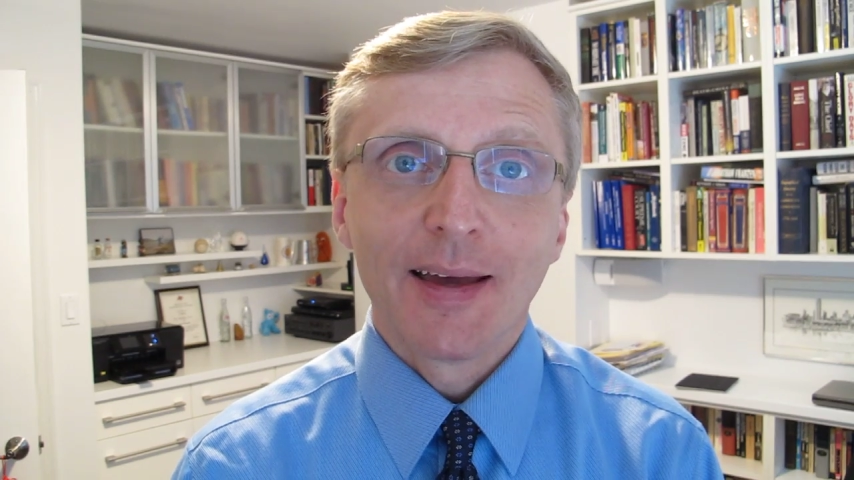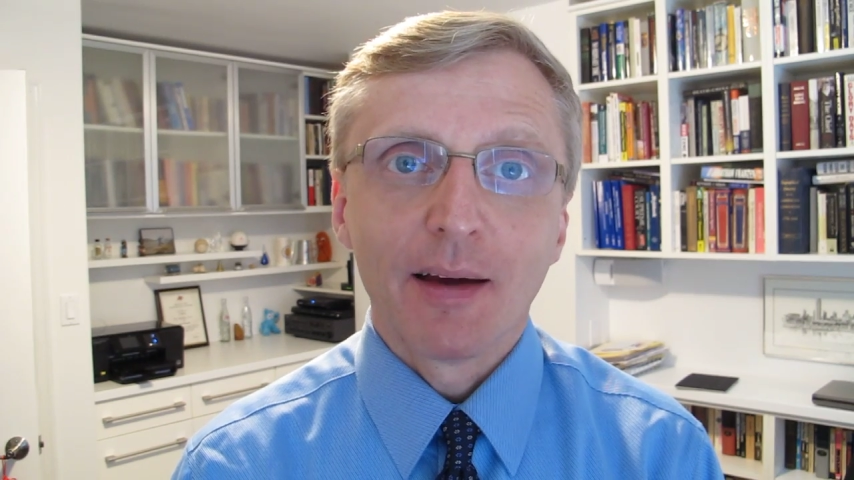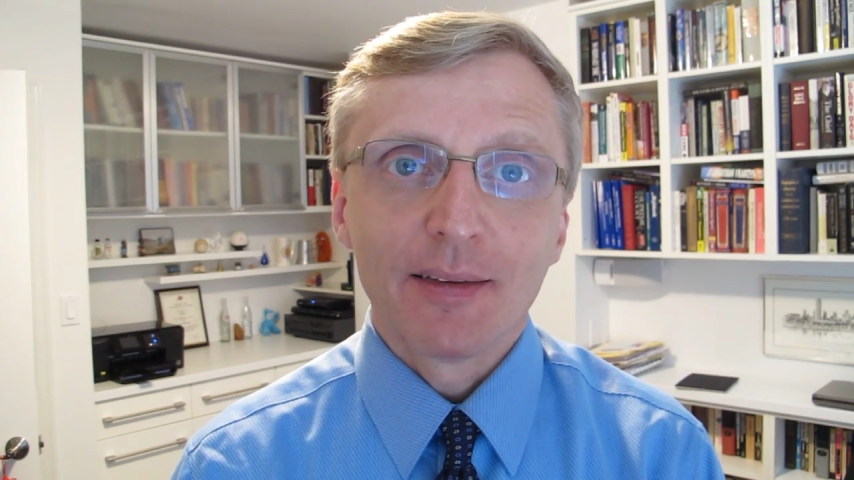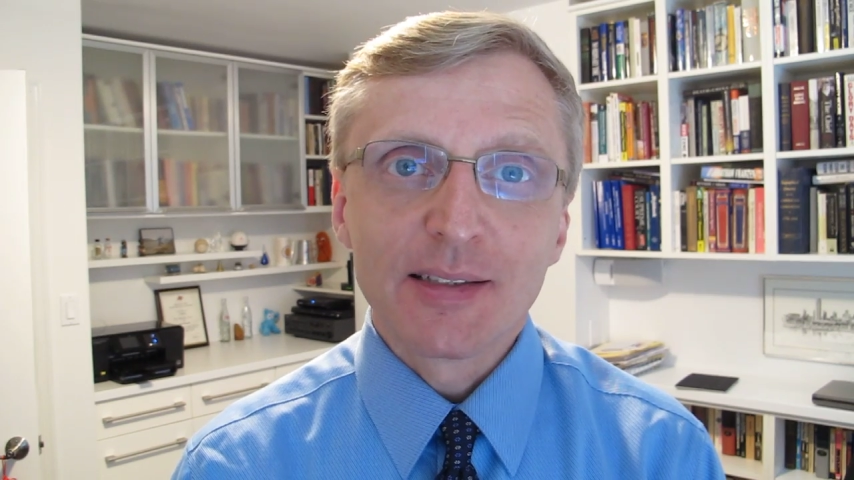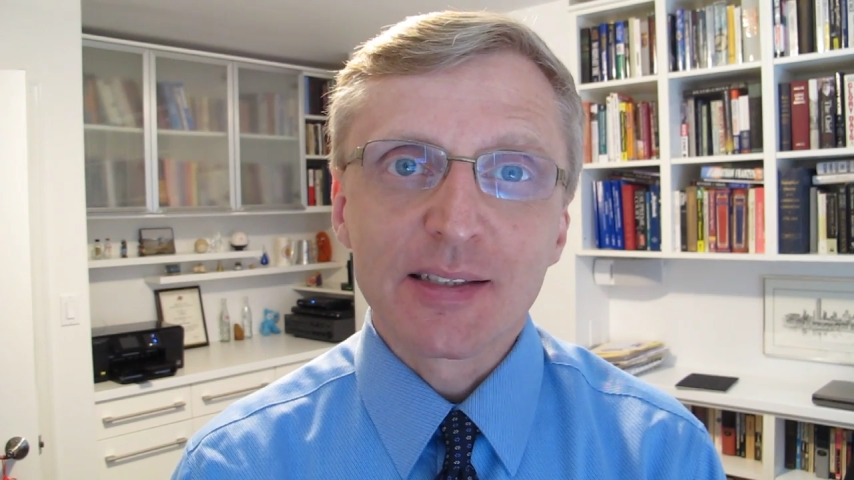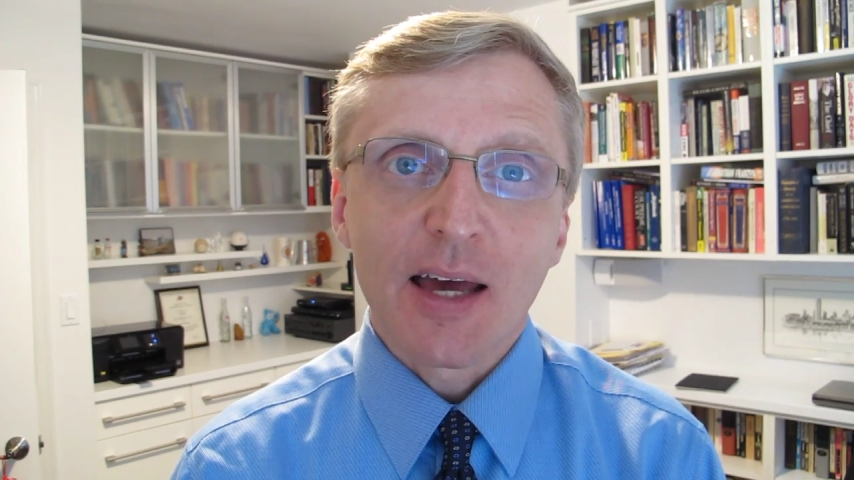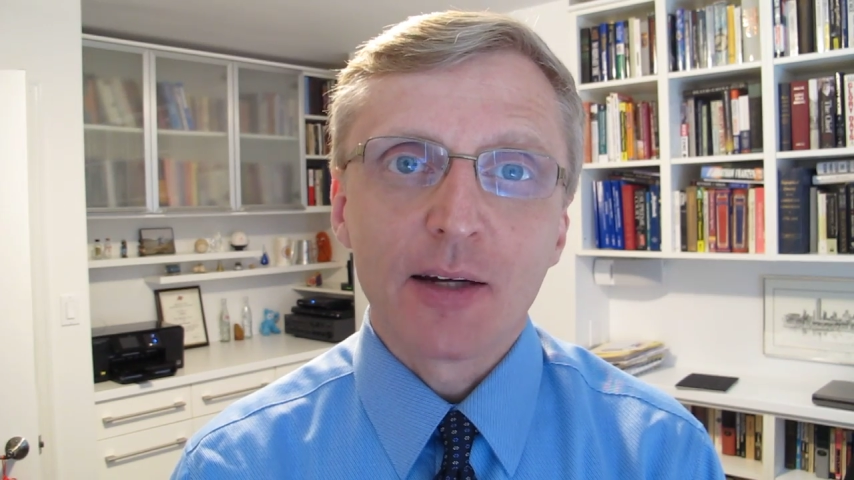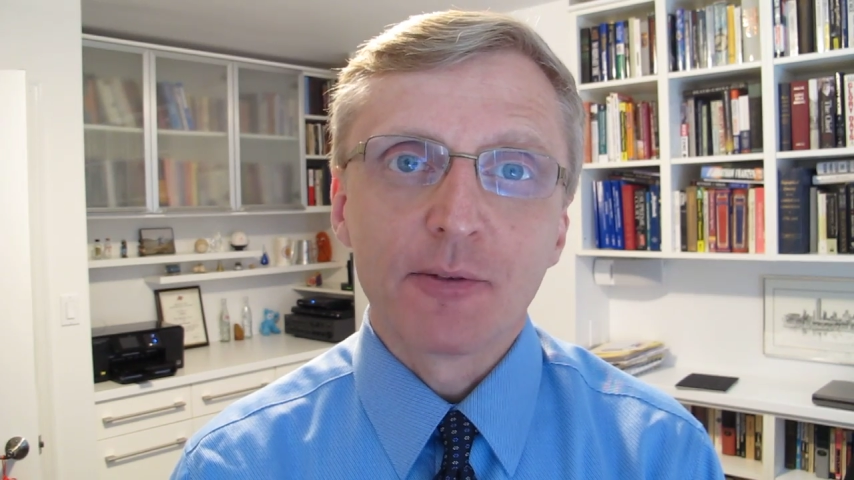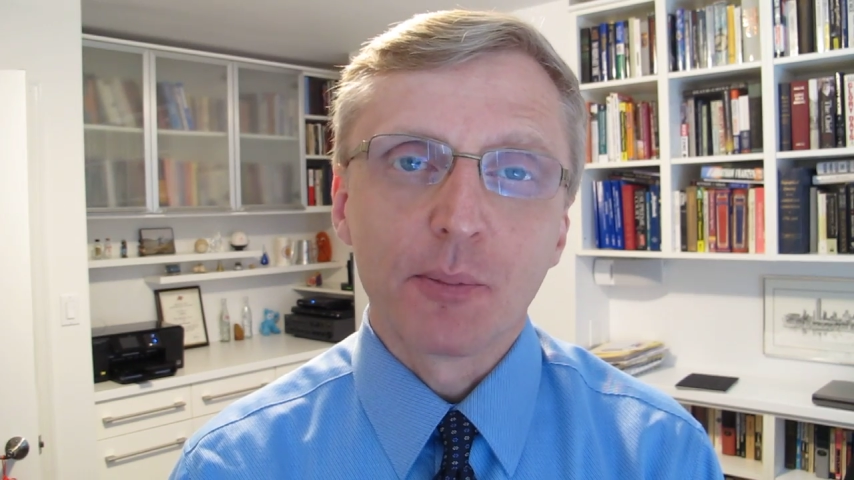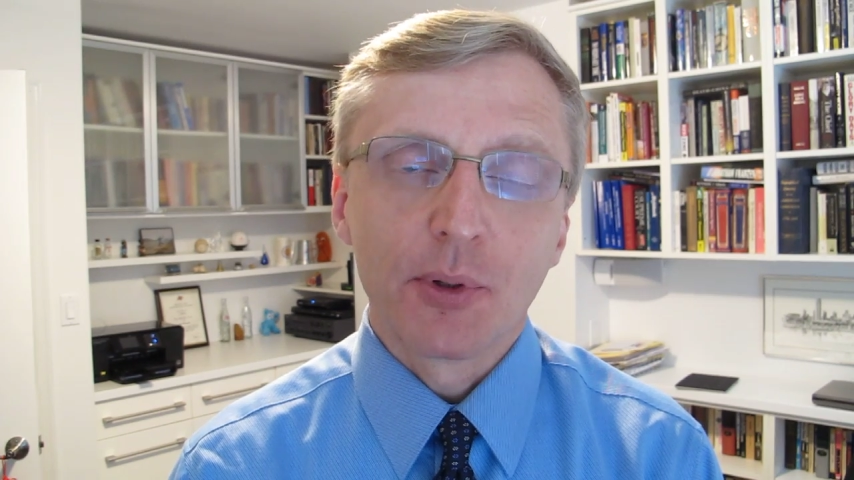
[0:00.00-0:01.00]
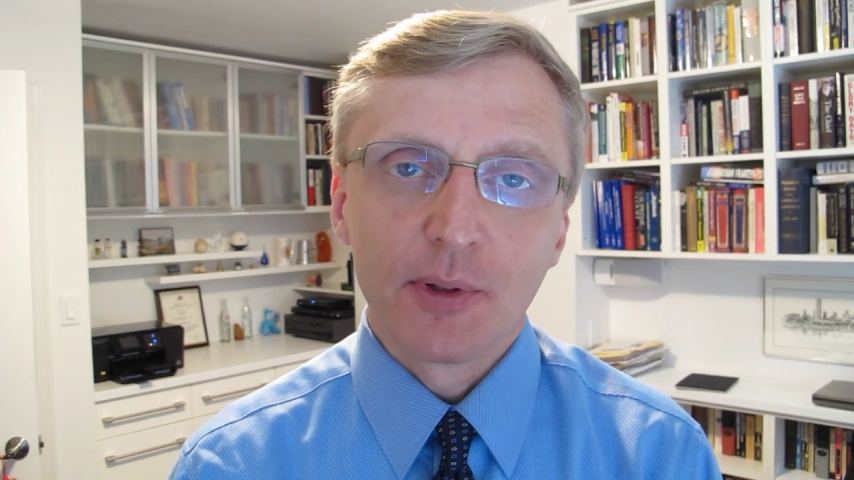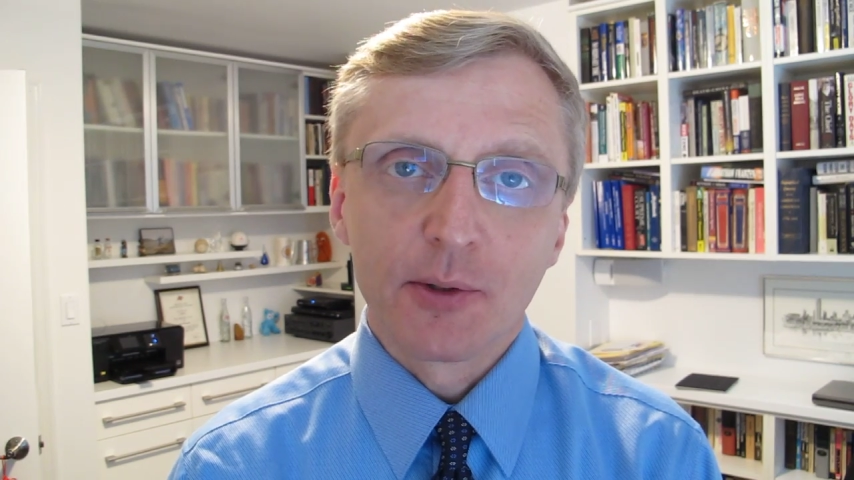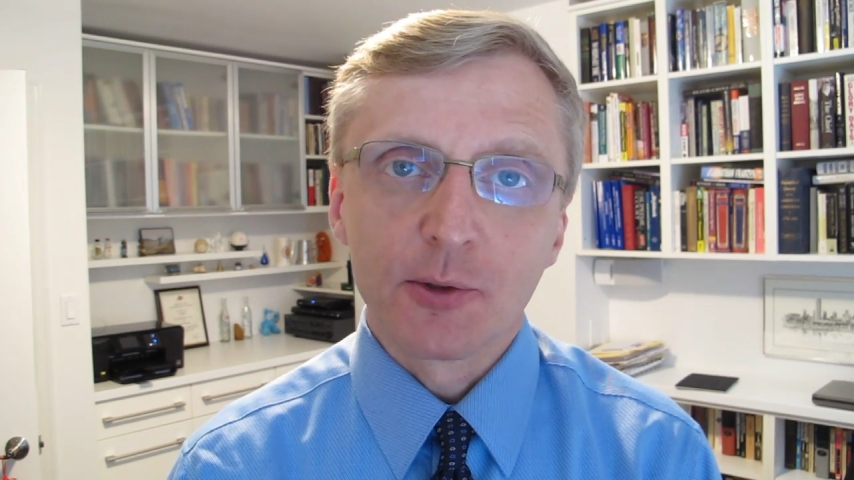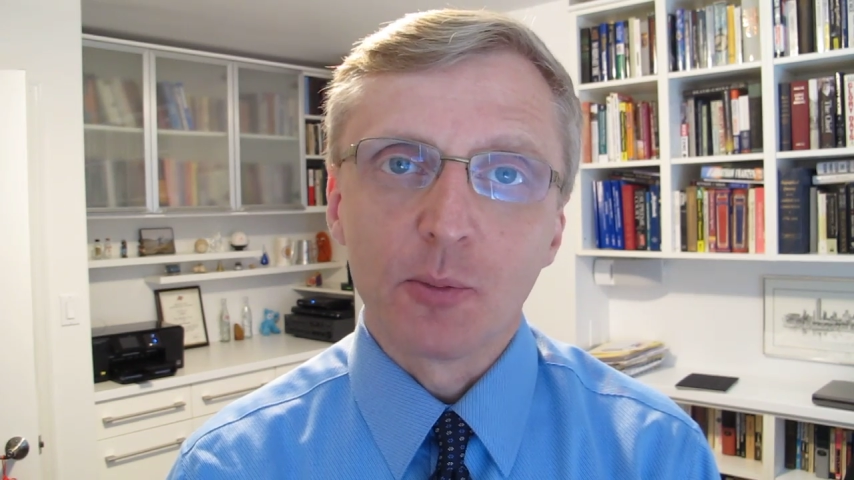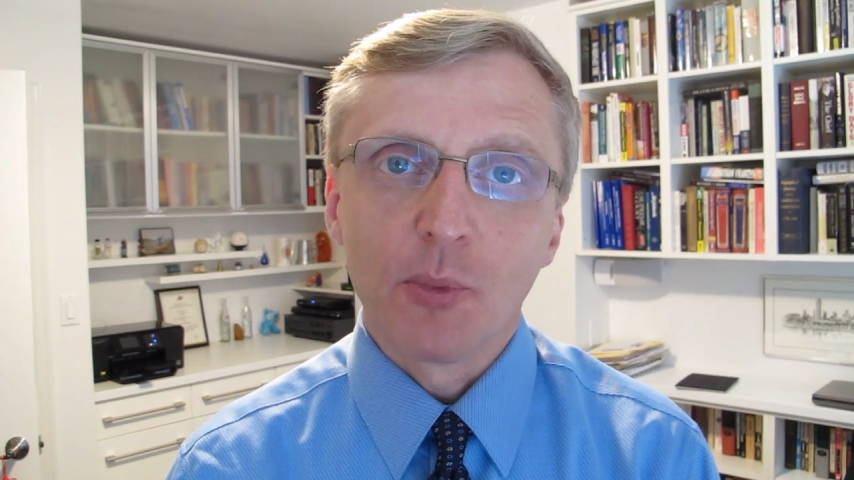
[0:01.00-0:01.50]
this is kind of a
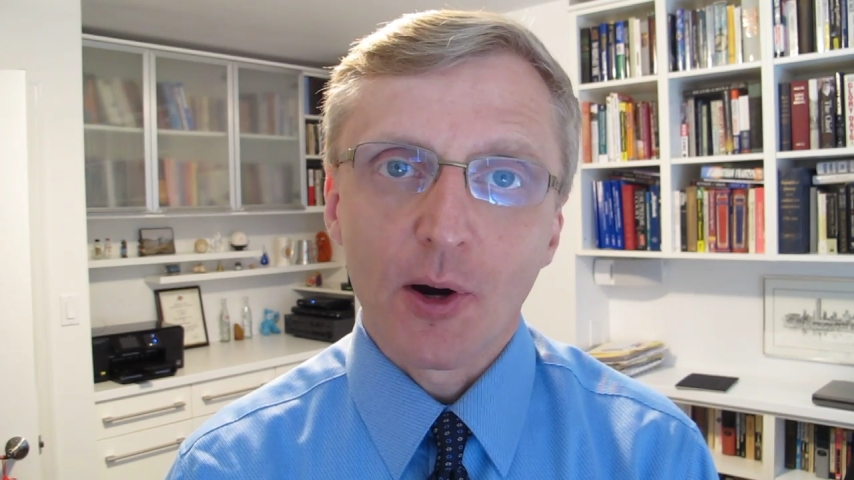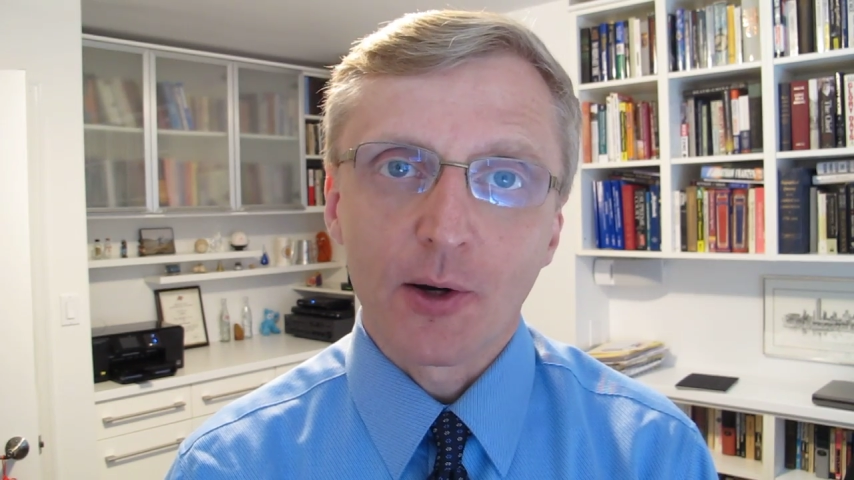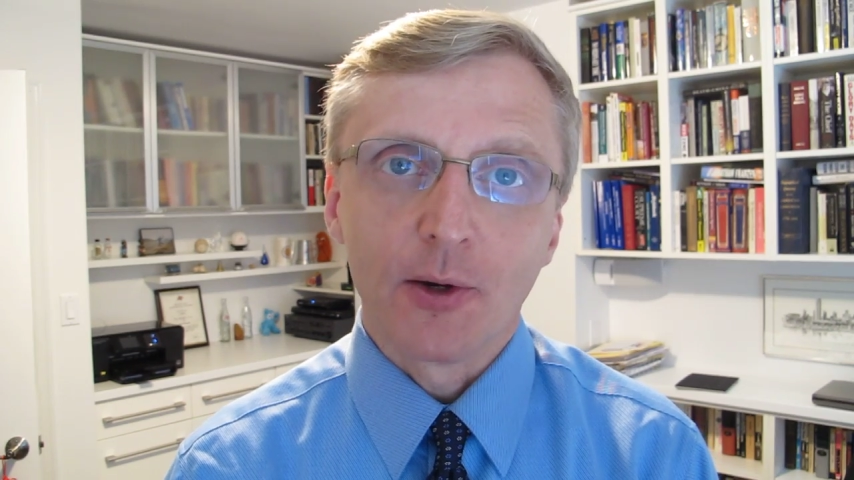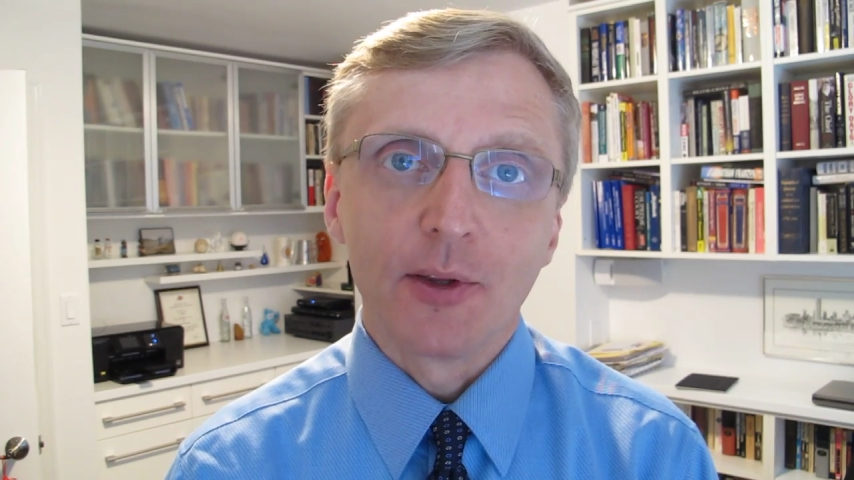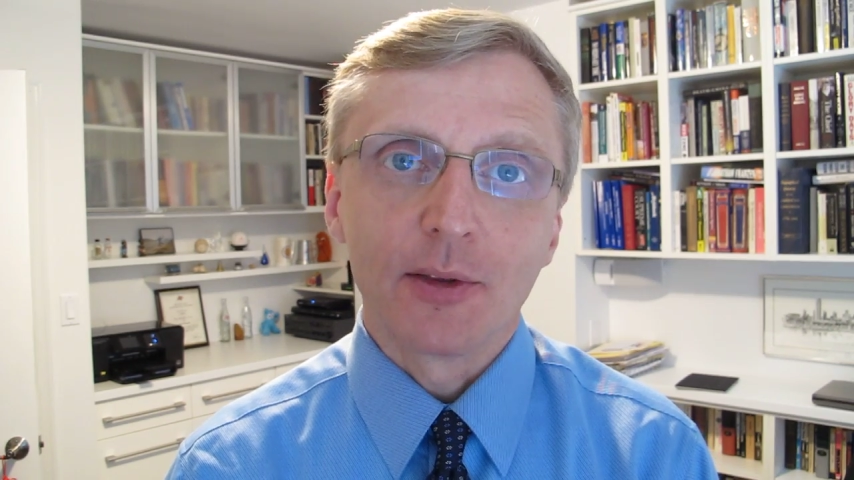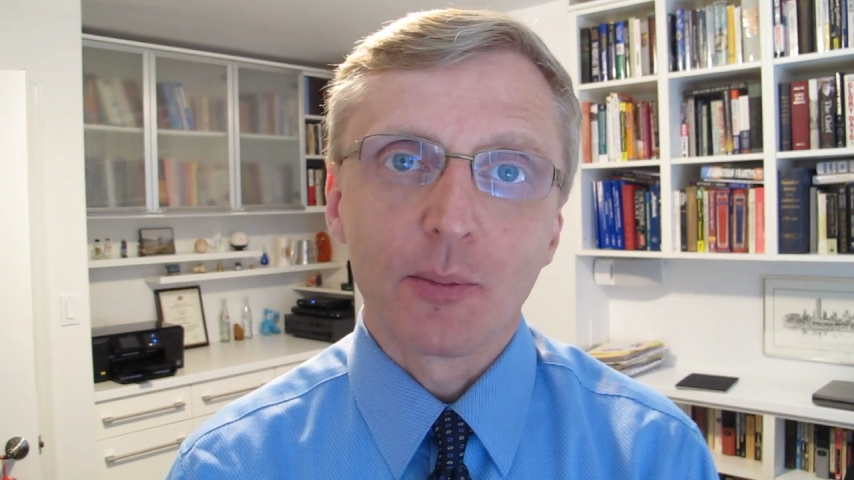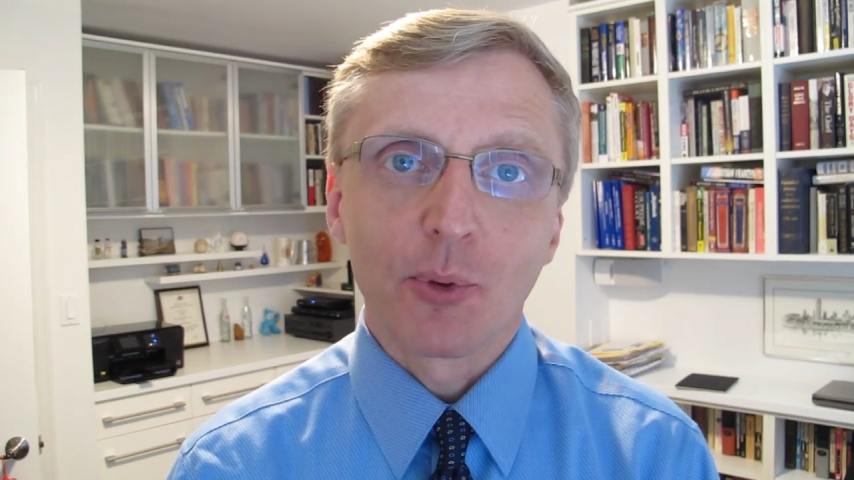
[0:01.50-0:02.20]
political marker that the